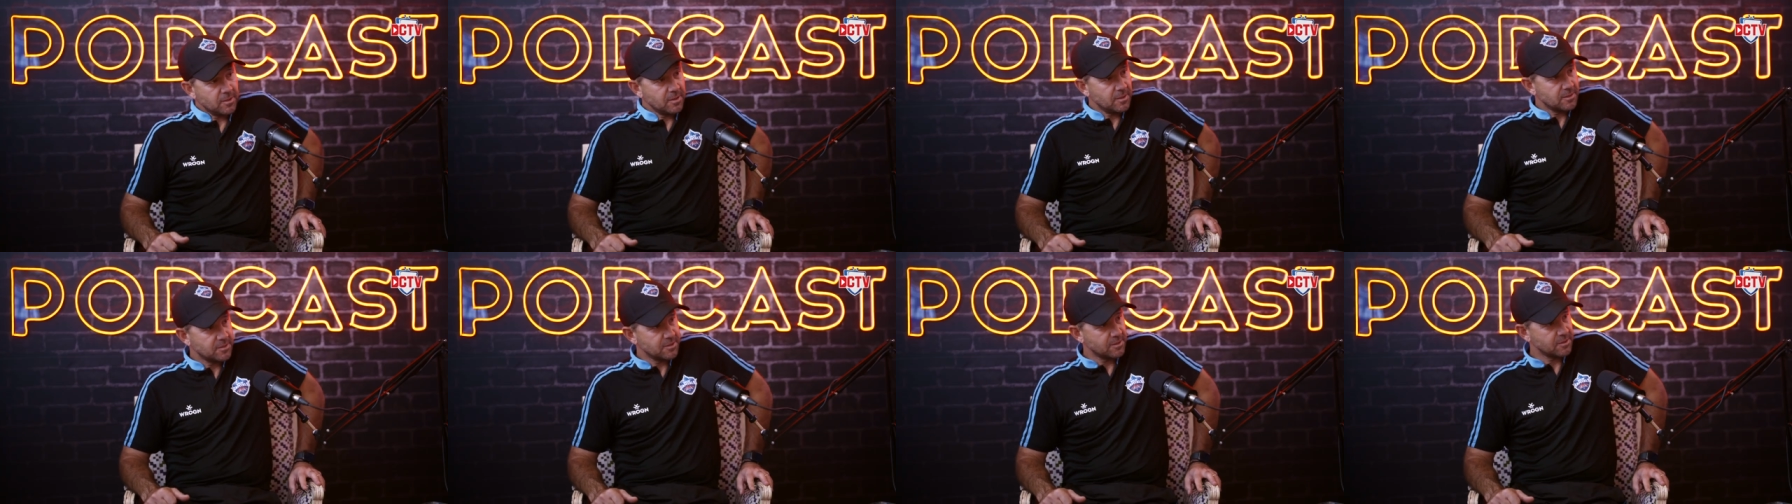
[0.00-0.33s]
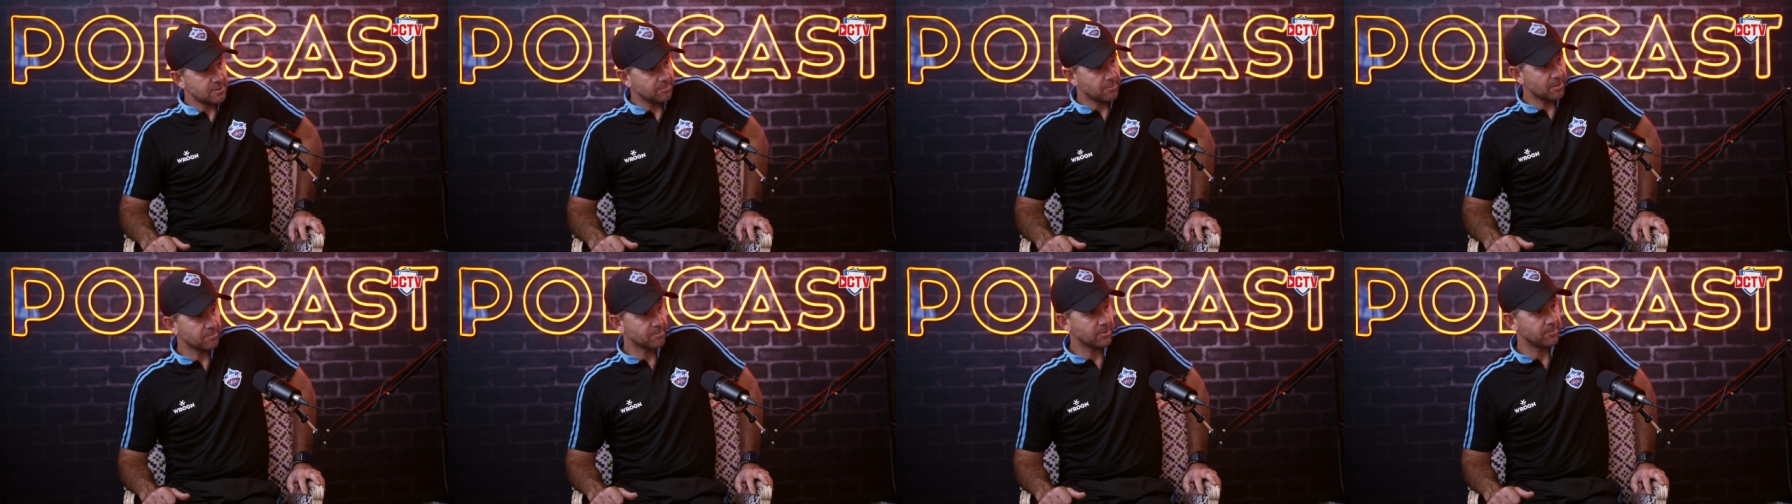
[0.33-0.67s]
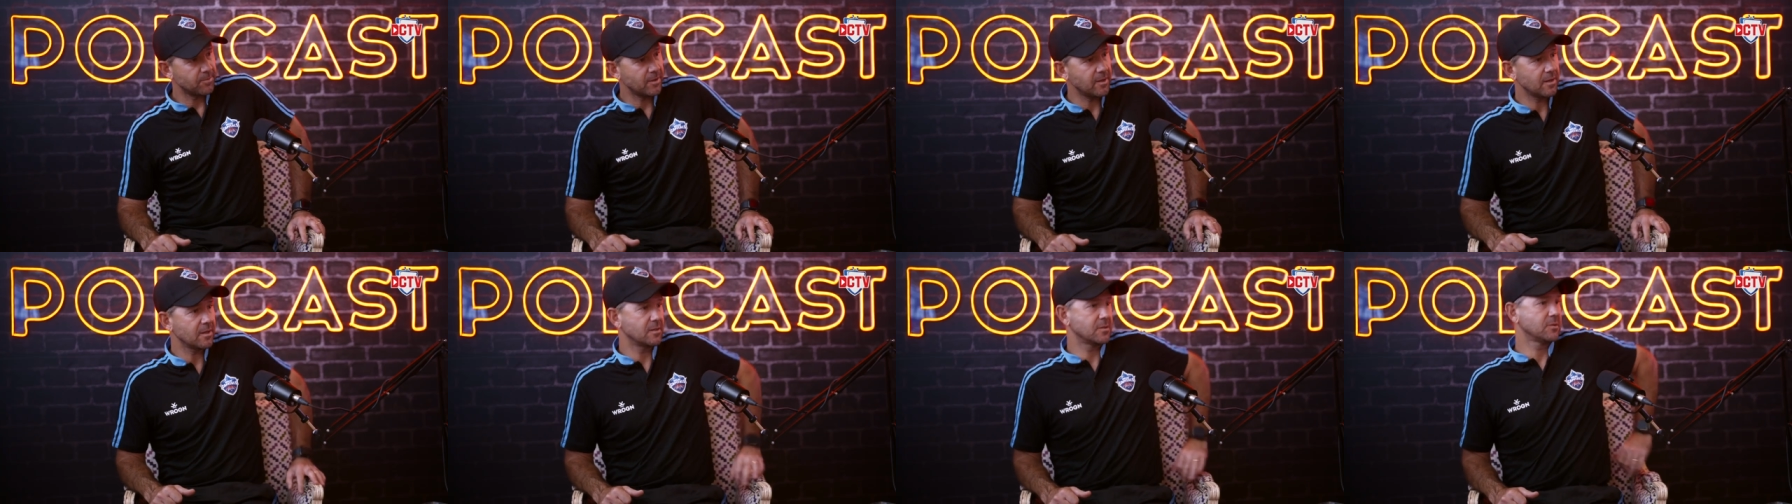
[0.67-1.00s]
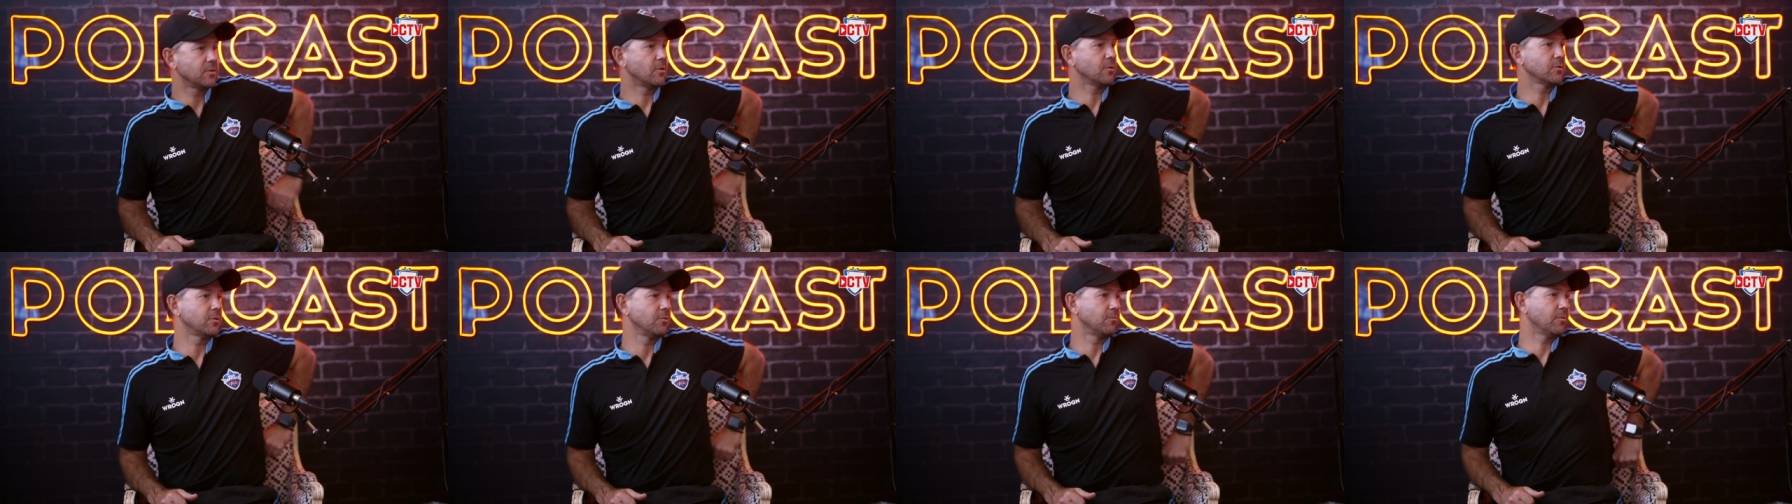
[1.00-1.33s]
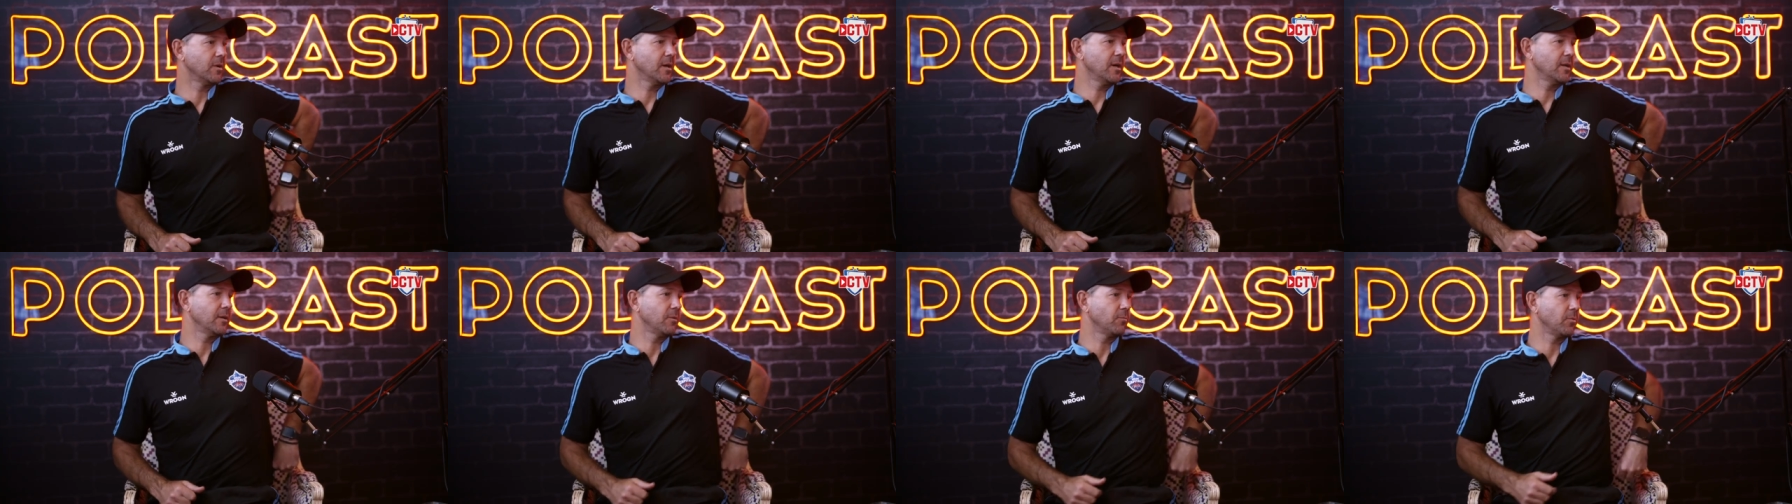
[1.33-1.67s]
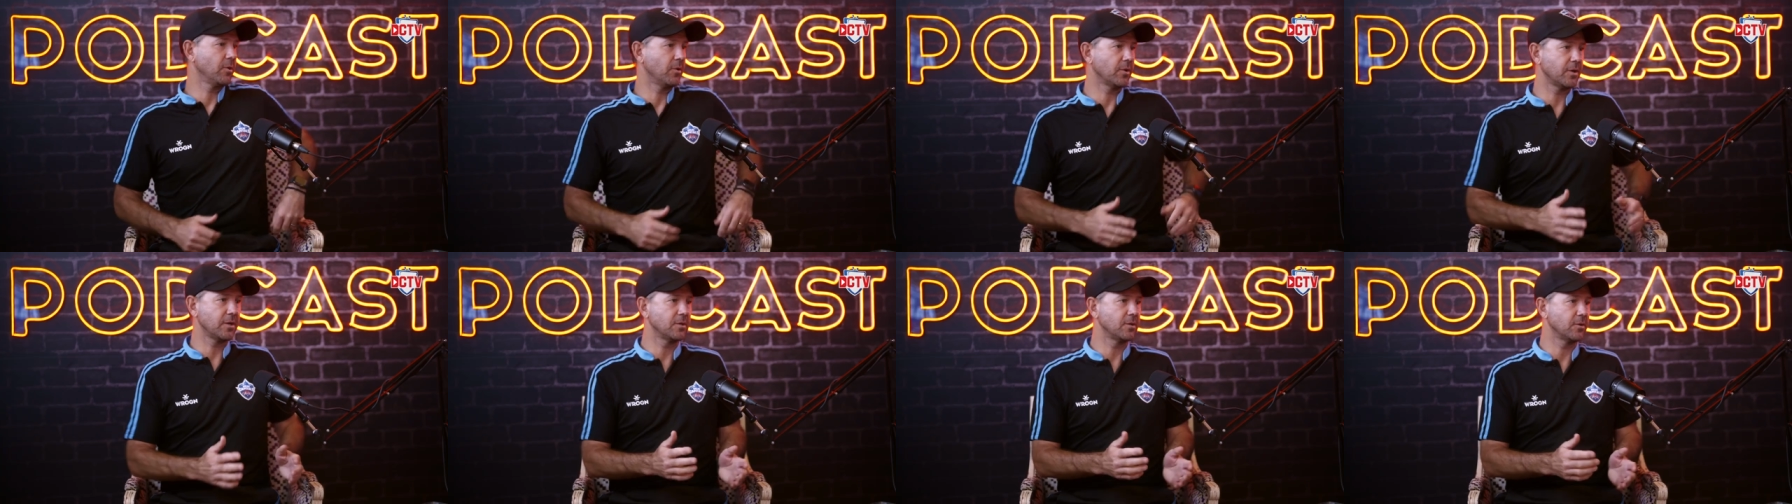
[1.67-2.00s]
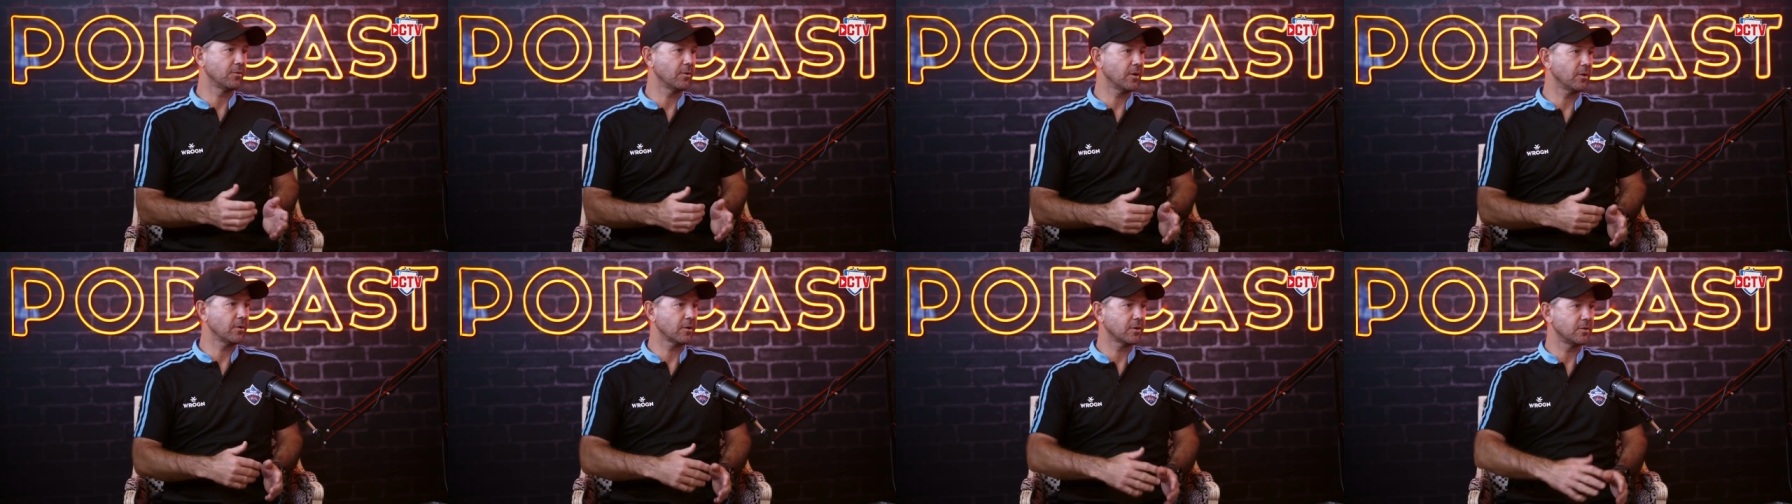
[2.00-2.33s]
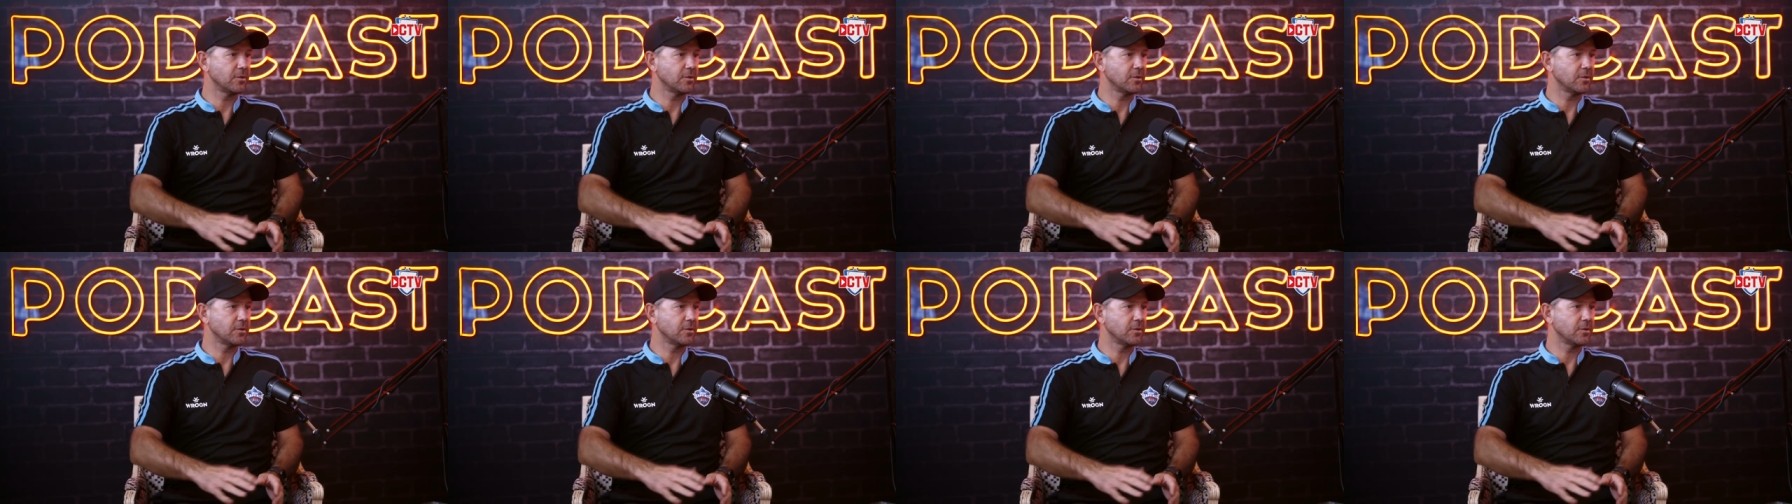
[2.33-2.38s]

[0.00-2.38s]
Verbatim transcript: the it's in the memory bank. It's locked away, and then when I get to the ground,